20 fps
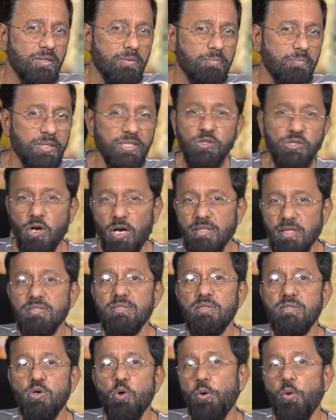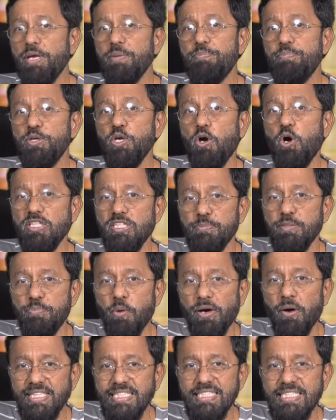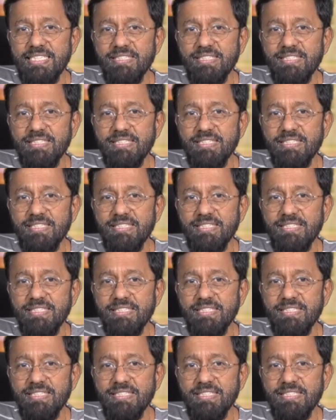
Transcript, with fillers: but not going beyond the point.